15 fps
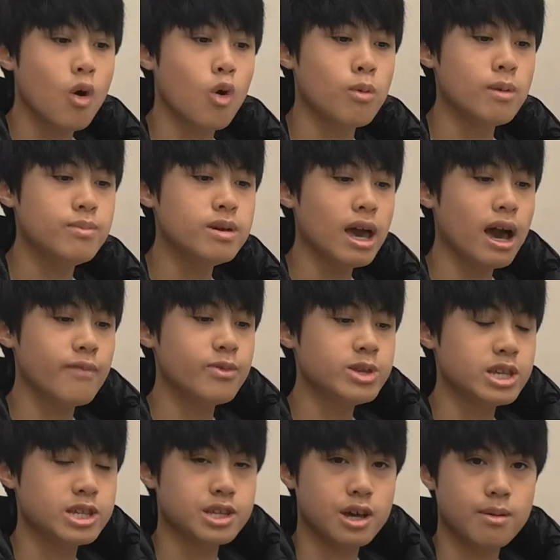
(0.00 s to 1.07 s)
Or maybe have this
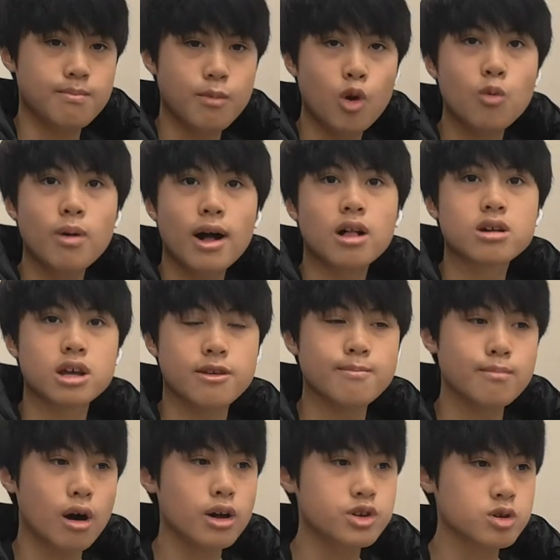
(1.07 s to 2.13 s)
as a mobile kind of
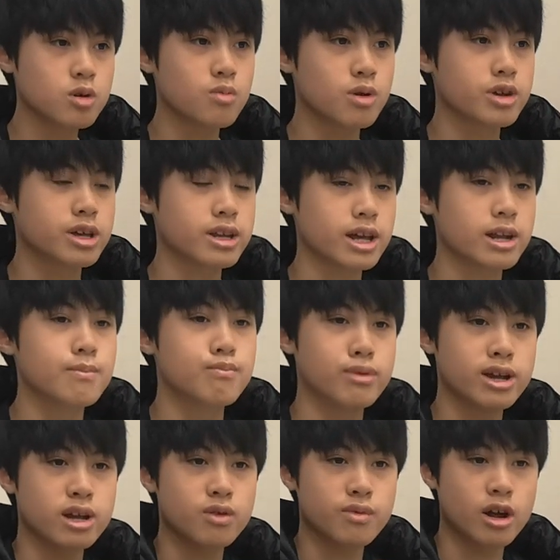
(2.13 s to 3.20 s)
module where you can kind of
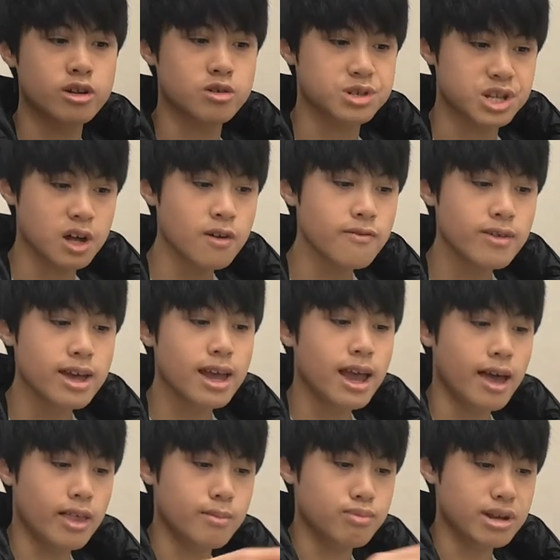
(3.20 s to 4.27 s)
bring it around yourself
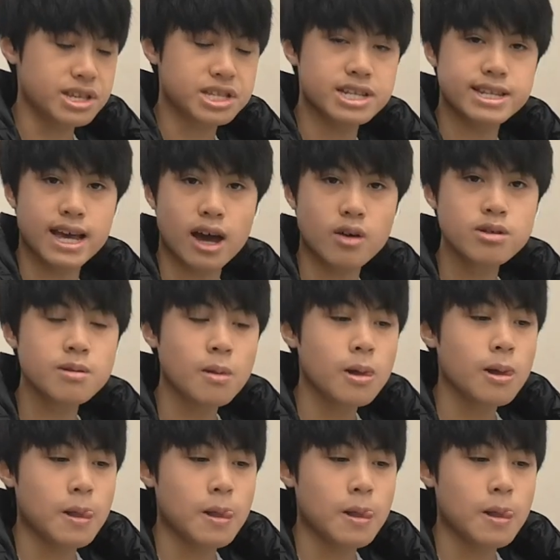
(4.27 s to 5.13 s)
and then place it down.